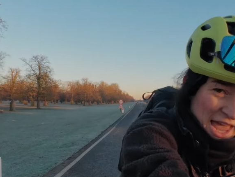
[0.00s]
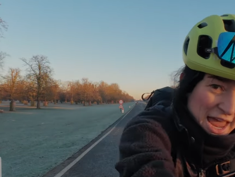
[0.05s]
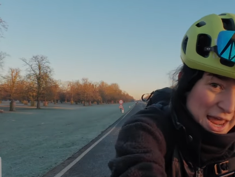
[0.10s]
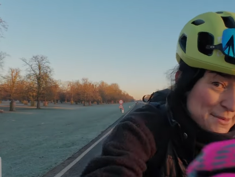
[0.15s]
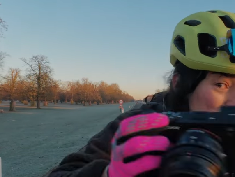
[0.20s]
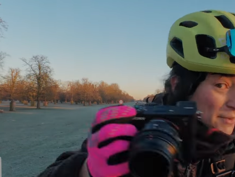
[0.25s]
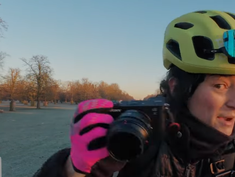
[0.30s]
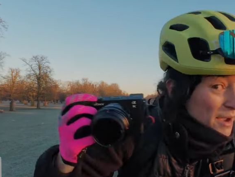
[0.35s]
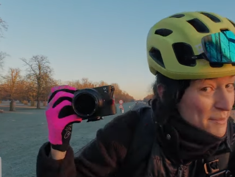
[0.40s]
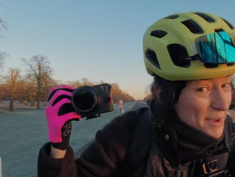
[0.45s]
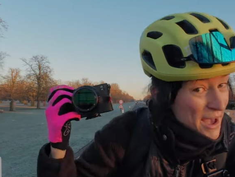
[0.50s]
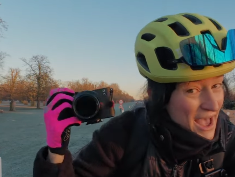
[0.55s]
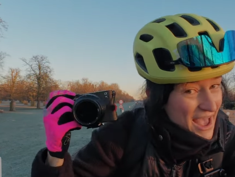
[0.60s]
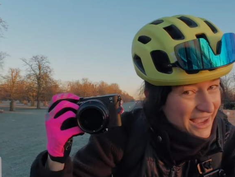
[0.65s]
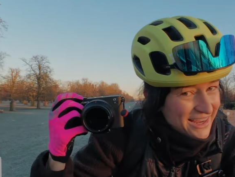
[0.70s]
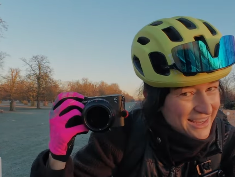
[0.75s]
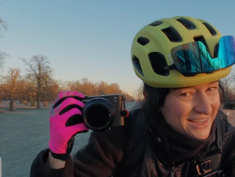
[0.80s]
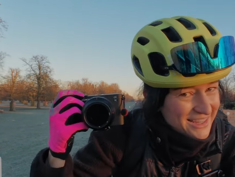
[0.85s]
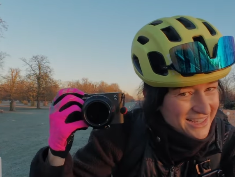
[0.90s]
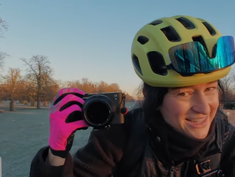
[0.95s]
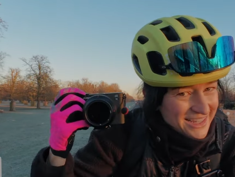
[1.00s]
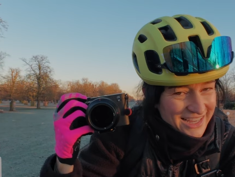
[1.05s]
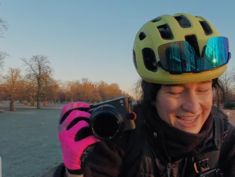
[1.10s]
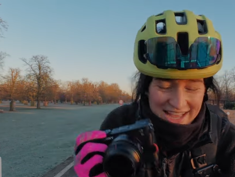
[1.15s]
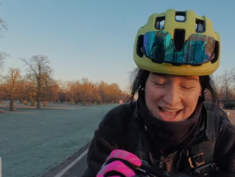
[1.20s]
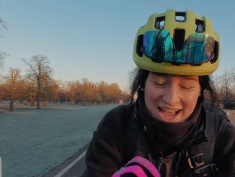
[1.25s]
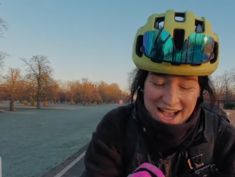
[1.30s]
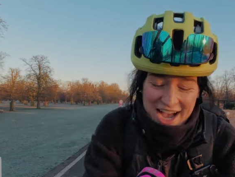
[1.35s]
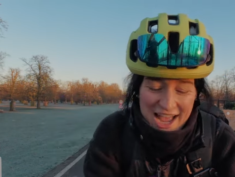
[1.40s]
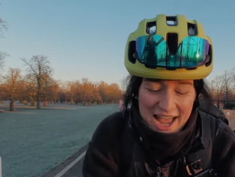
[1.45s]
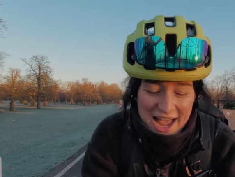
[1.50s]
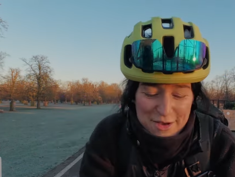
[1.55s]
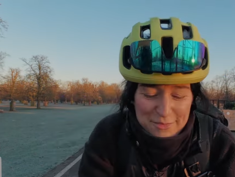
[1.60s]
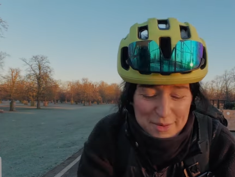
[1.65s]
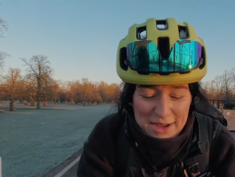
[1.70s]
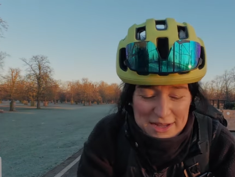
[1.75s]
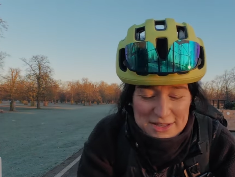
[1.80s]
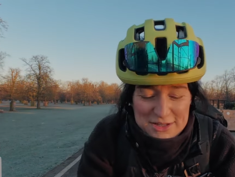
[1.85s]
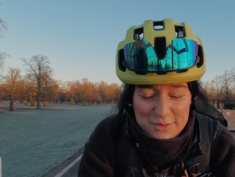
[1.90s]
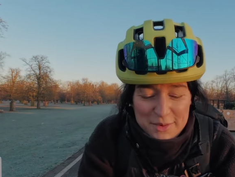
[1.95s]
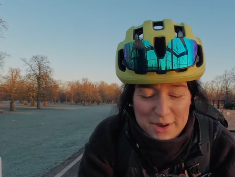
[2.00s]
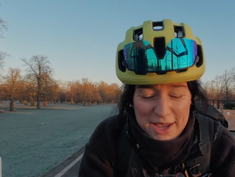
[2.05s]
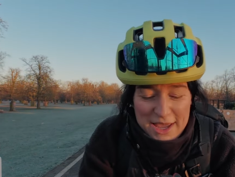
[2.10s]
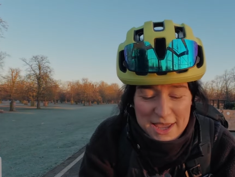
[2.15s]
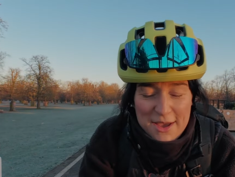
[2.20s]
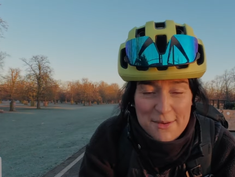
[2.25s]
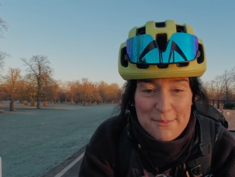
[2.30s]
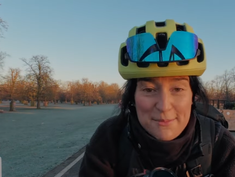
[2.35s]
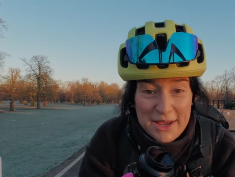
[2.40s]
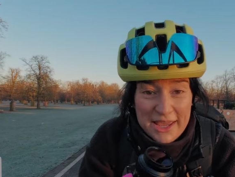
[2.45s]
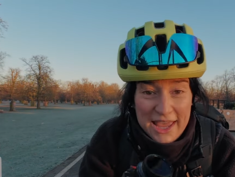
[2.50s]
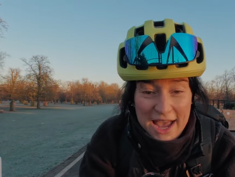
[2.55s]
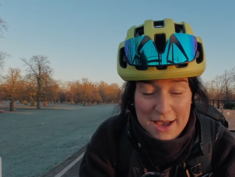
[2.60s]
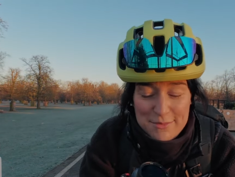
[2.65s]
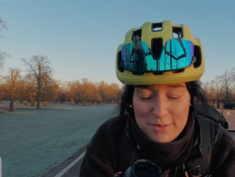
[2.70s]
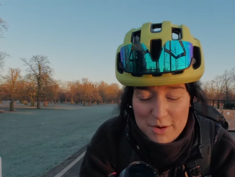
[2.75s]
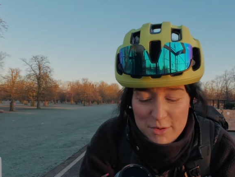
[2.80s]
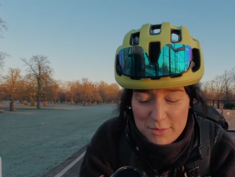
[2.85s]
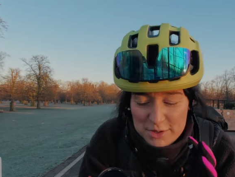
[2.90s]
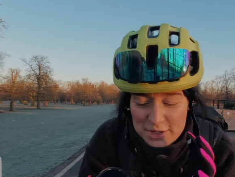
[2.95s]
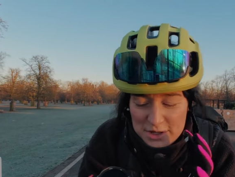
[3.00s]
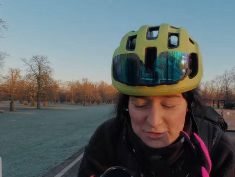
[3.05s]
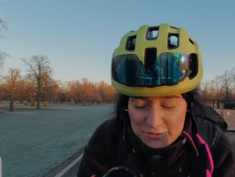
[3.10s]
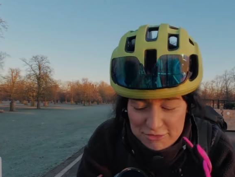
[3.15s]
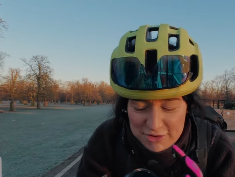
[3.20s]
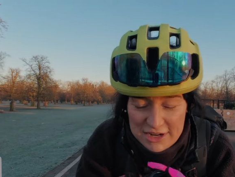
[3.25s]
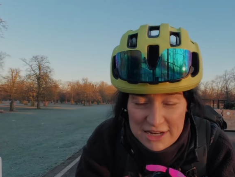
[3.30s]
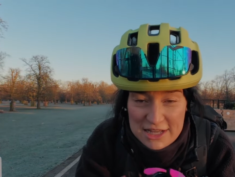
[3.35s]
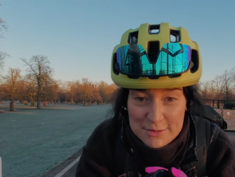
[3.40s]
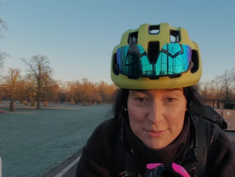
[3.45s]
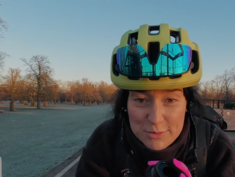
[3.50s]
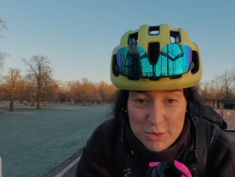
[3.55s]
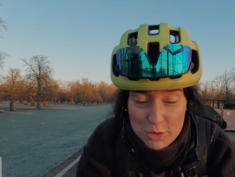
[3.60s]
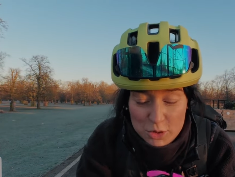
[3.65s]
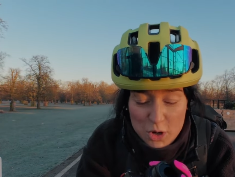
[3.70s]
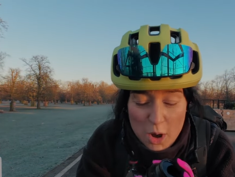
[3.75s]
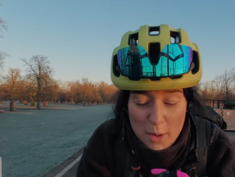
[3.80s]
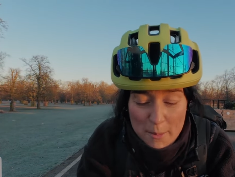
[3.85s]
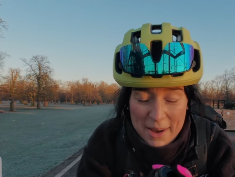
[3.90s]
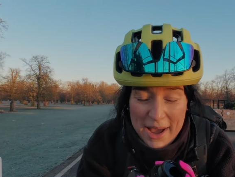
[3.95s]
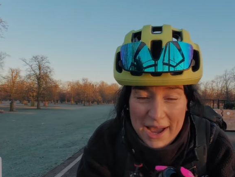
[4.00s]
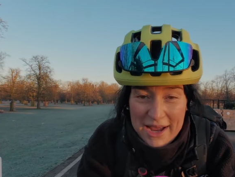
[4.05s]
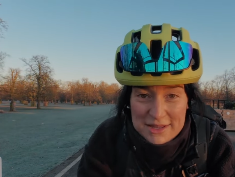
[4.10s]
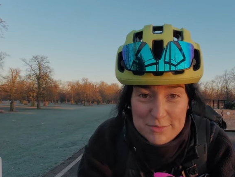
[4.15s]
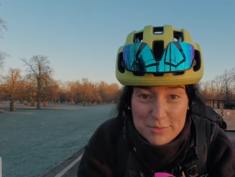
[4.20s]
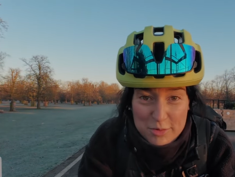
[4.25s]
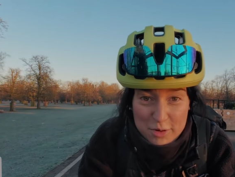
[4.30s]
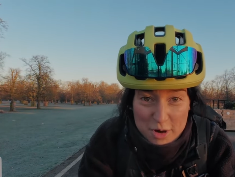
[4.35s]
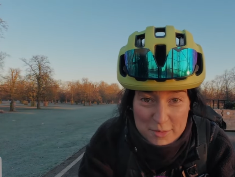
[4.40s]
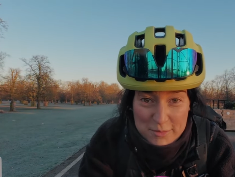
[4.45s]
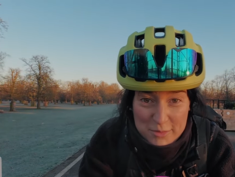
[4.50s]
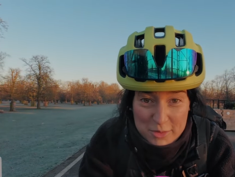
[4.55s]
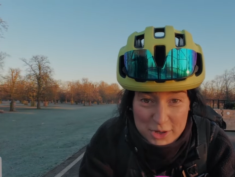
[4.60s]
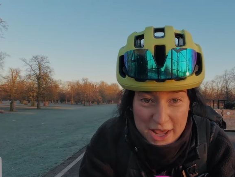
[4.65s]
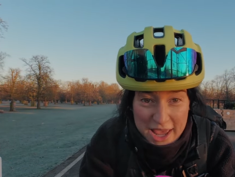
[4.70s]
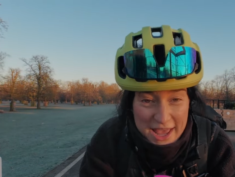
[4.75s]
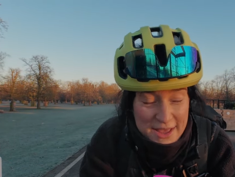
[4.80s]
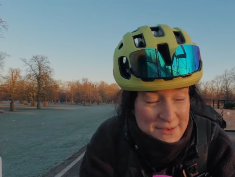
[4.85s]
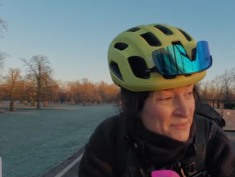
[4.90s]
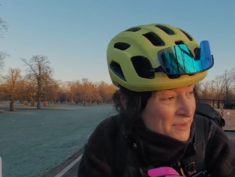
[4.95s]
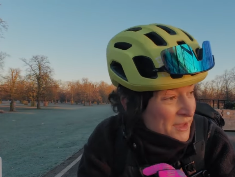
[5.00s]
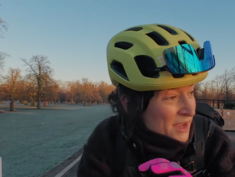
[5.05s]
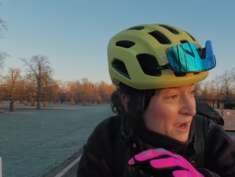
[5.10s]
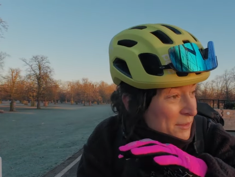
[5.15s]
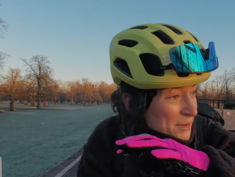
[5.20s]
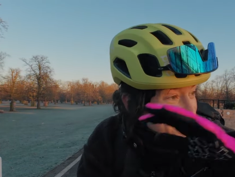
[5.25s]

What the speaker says: in my bag, I have packed away my camera with a really small compact prime on it. I'm